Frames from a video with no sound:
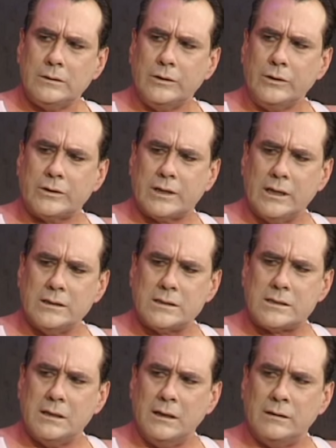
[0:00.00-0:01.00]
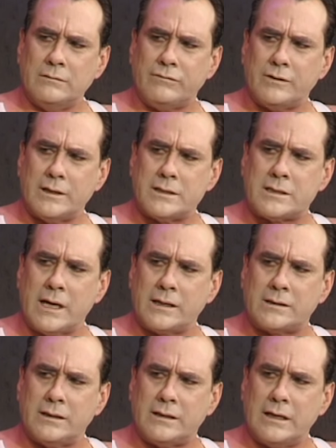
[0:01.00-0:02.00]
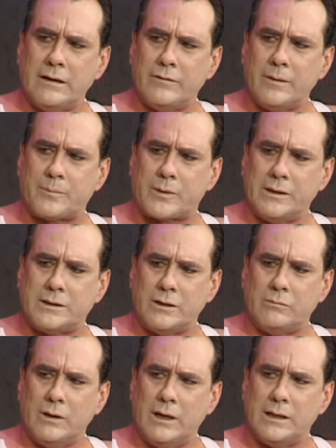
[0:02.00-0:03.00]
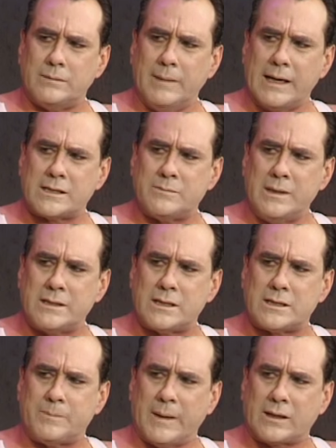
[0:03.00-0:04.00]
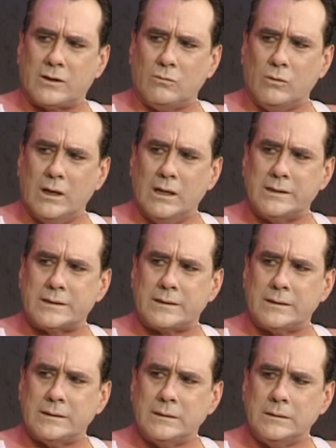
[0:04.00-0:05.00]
Your concern for the sanctity of the printed word makes me suspect the worst.